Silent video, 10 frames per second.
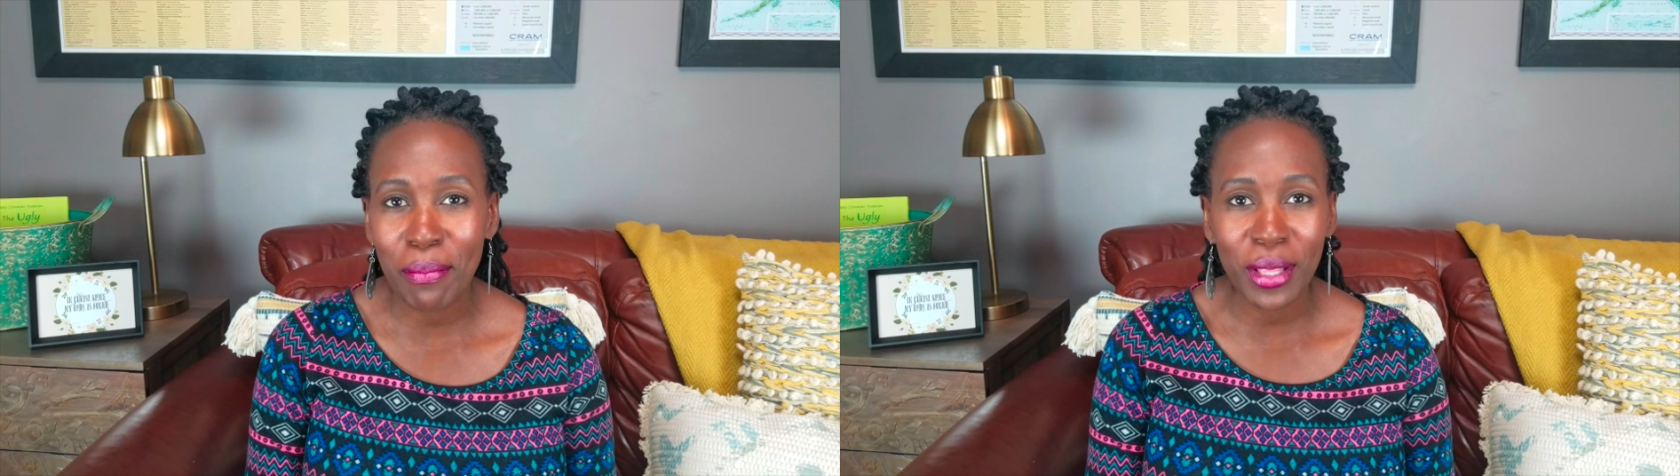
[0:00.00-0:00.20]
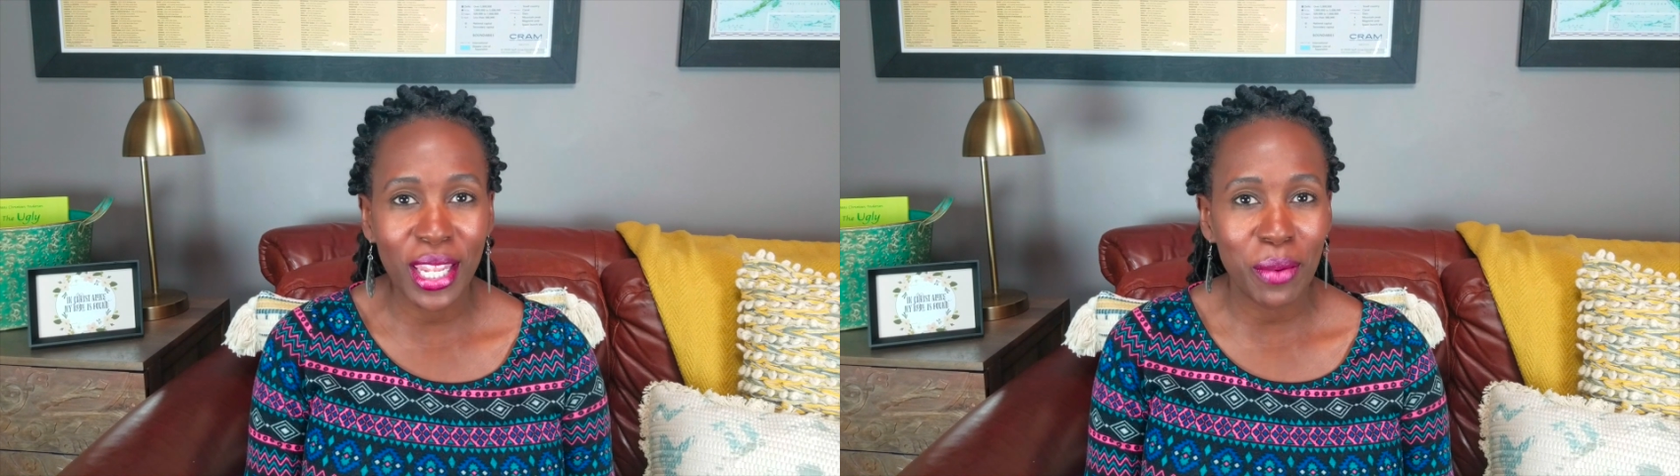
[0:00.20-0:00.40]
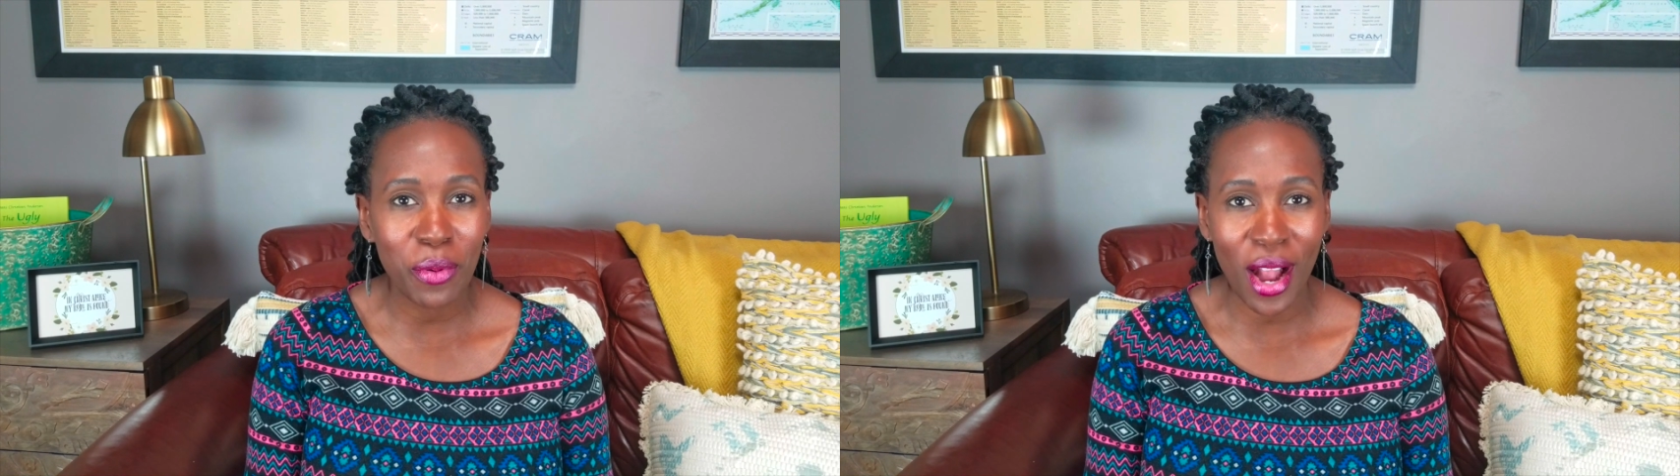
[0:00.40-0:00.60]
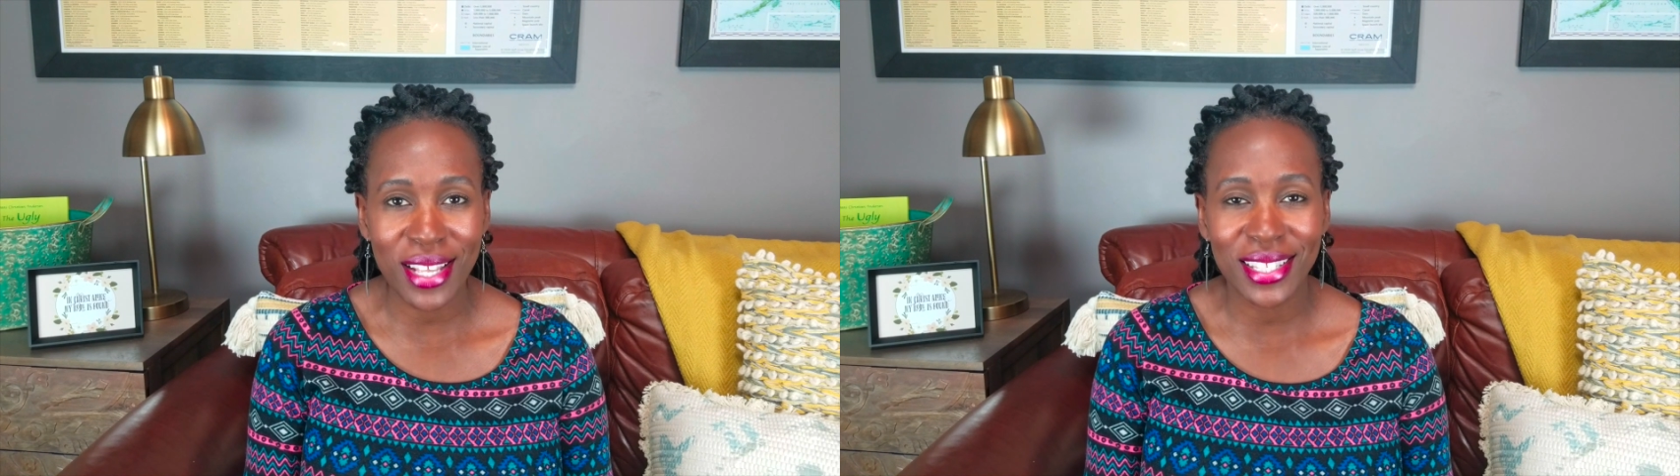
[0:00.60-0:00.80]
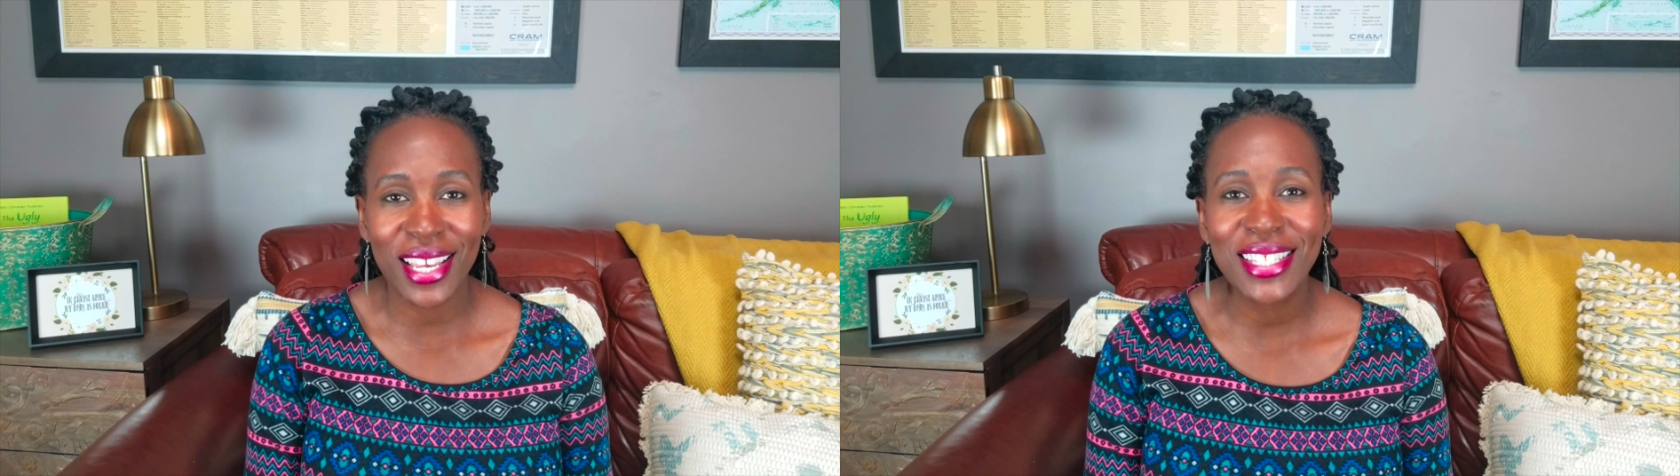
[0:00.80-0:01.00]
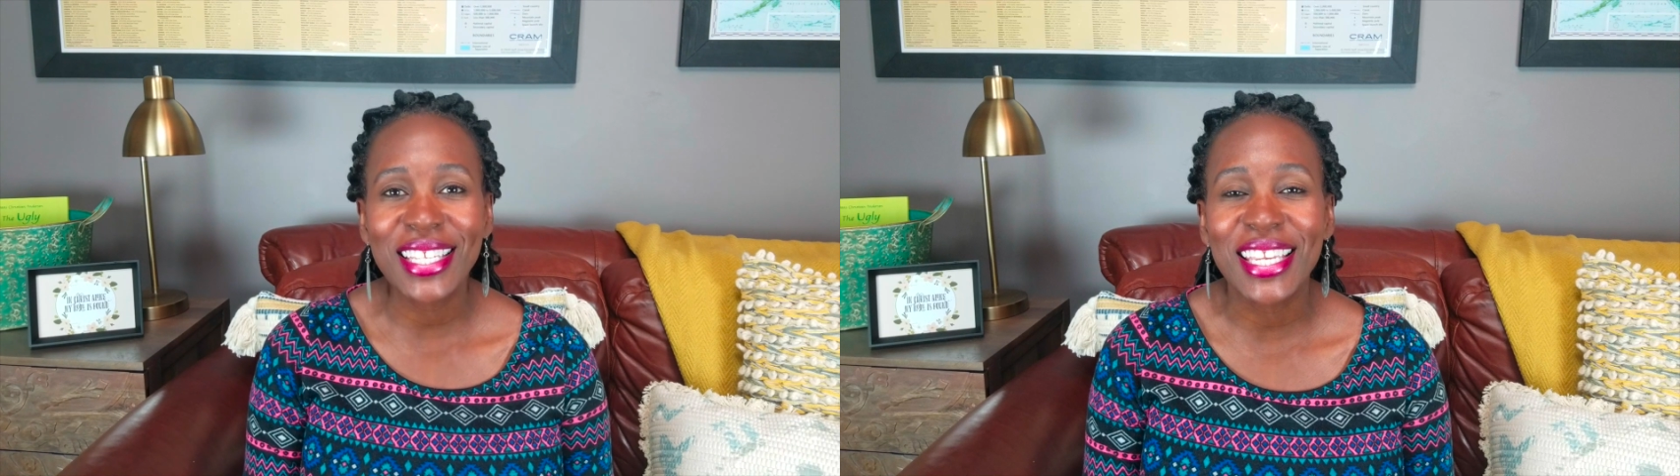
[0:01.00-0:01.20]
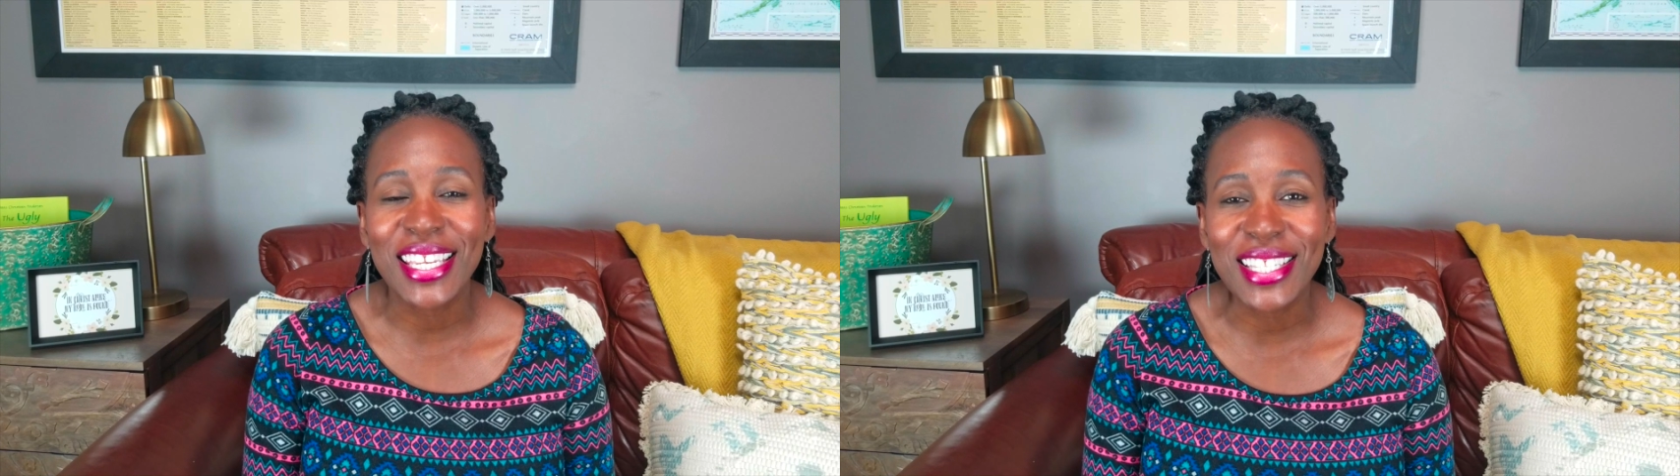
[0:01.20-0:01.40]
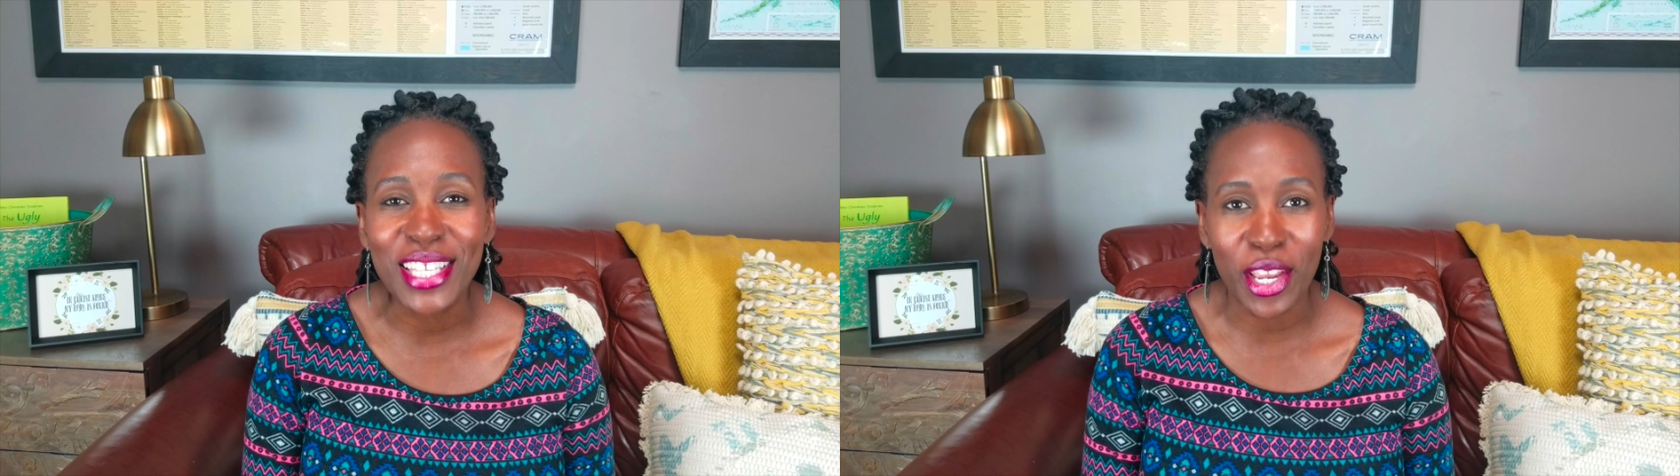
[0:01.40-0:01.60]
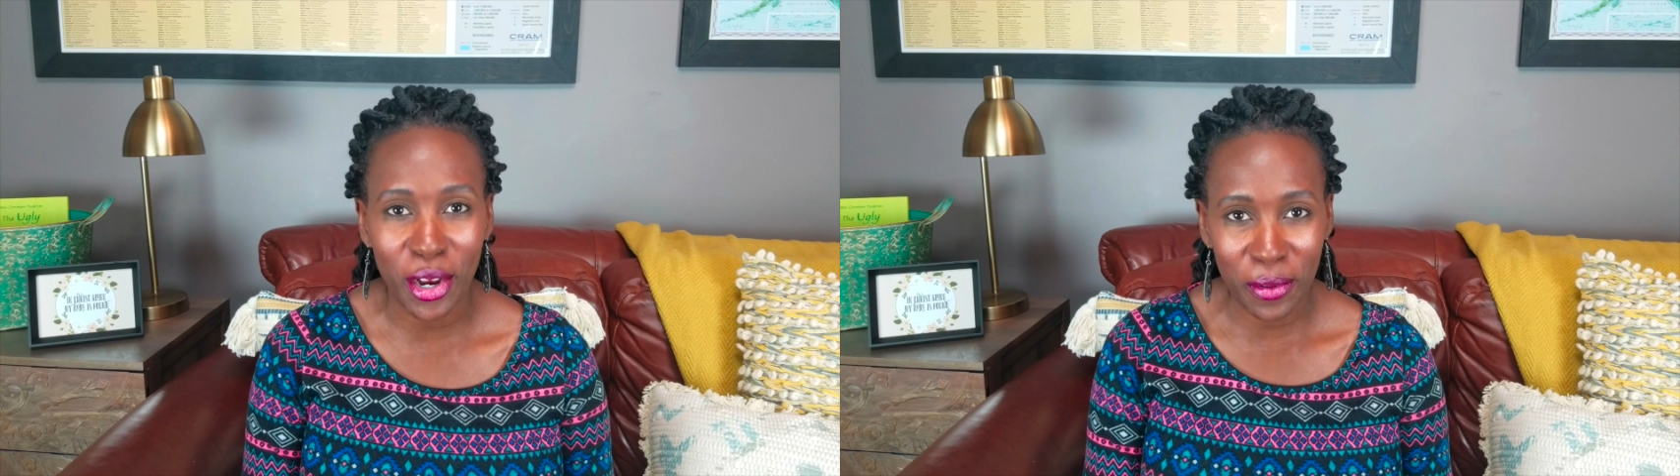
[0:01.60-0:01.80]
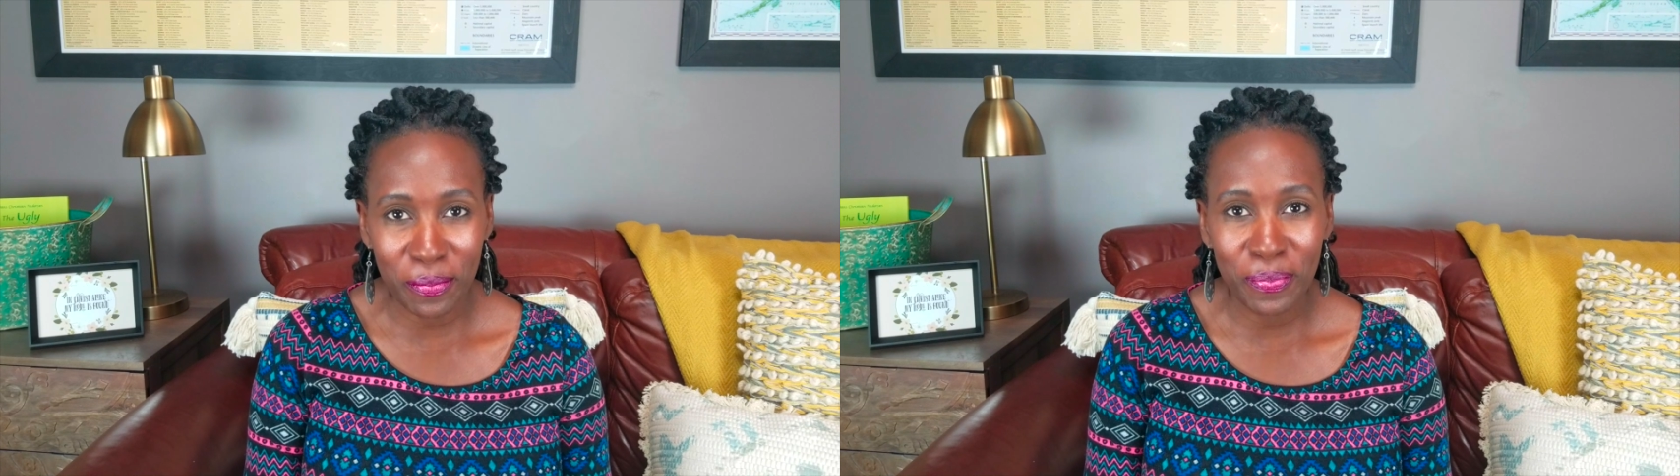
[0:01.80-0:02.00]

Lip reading: planning process easier.